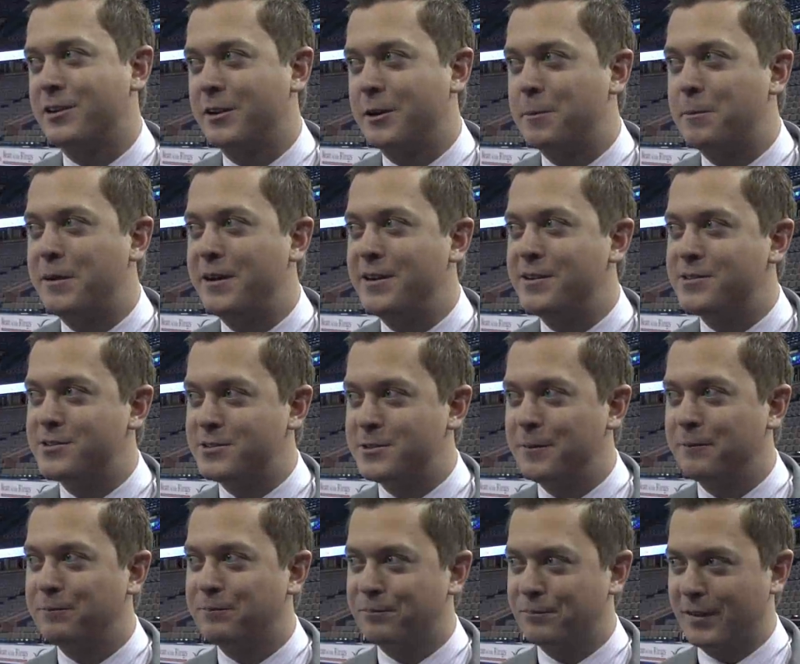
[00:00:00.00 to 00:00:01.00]
did a piece.
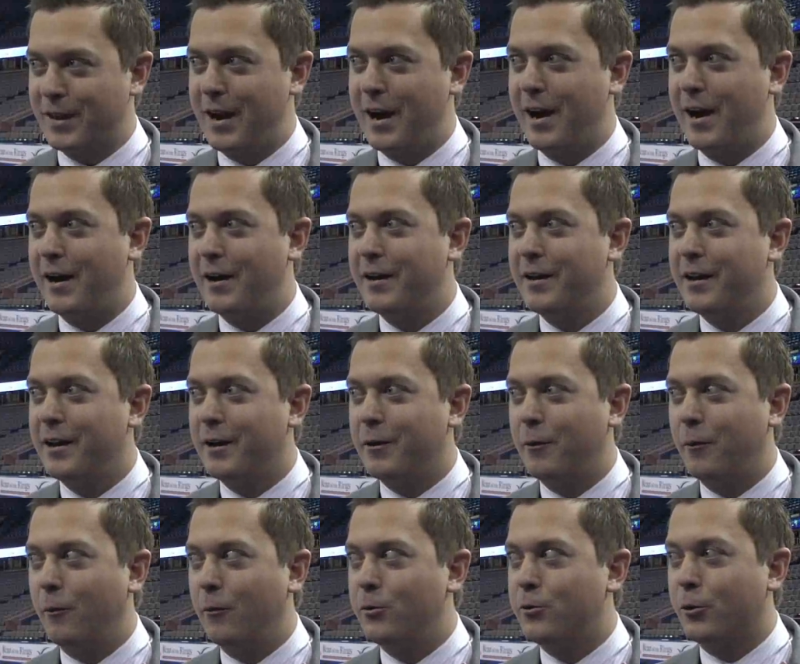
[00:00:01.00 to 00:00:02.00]
Uh,
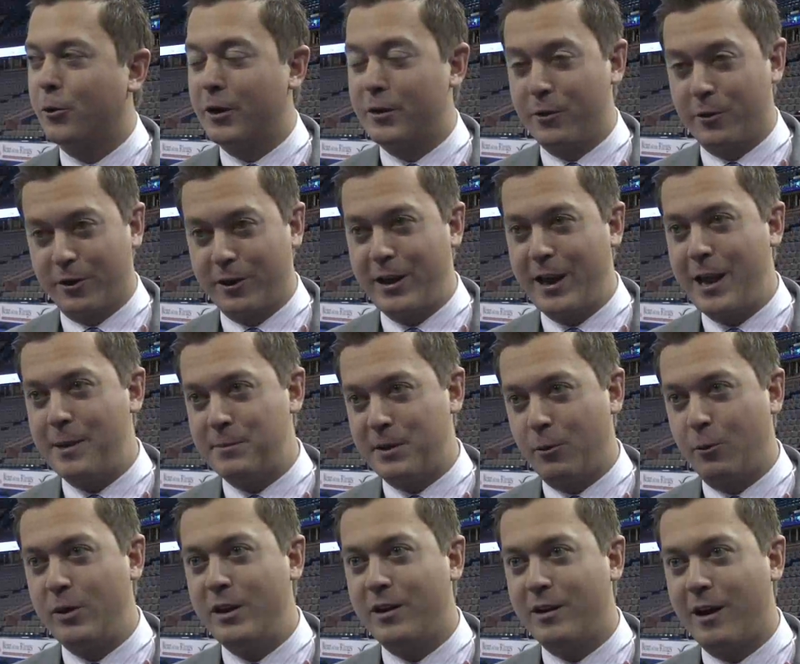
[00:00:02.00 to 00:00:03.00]
during their game that
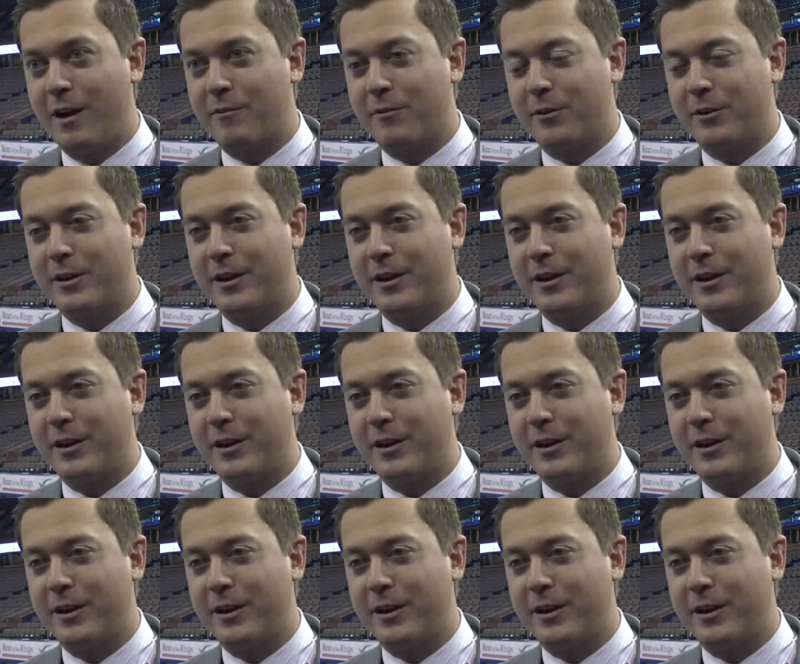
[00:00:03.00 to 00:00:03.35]
we covered,